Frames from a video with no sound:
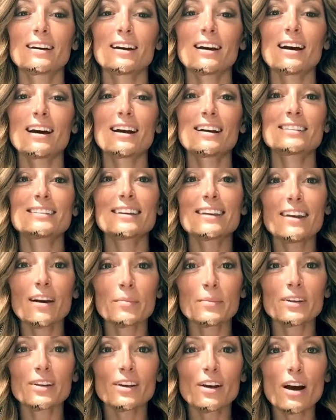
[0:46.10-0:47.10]
I say
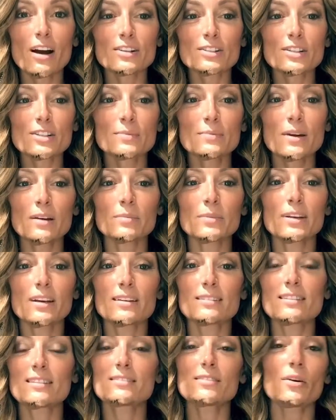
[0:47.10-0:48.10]
coming to conscious mind
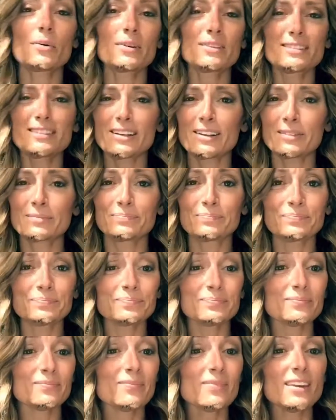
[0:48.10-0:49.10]
because it's always there.
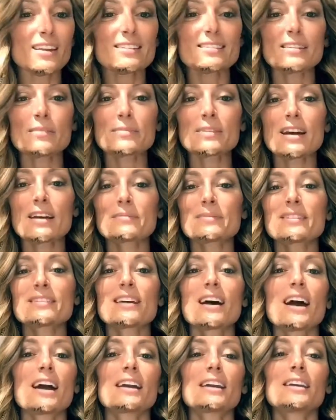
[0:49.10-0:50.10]
Sometimes it's
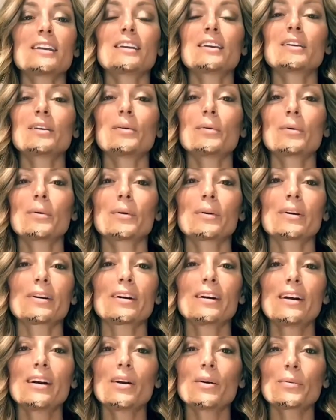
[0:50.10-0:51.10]
hiding or
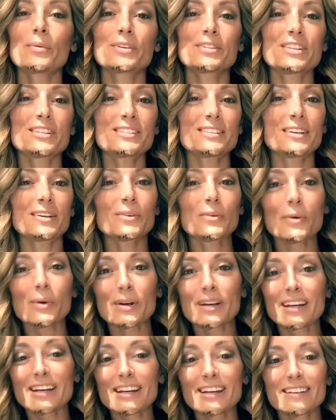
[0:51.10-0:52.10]
we're just
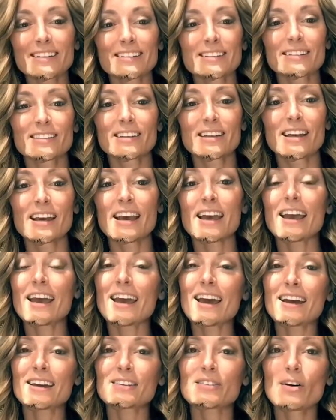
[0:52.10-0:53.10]
ignoring it.
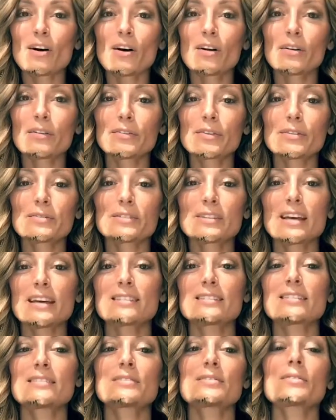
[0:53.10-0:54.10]
And all of those
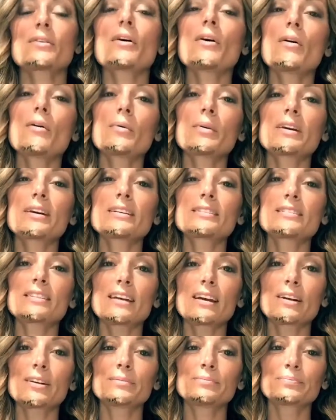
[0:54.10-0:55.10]
lessons are always
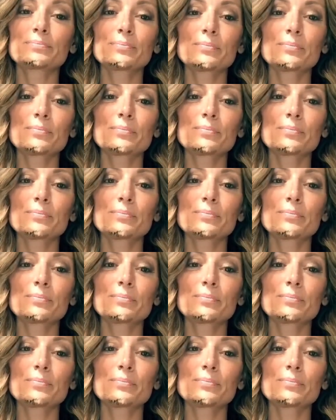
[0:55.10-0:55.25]
there,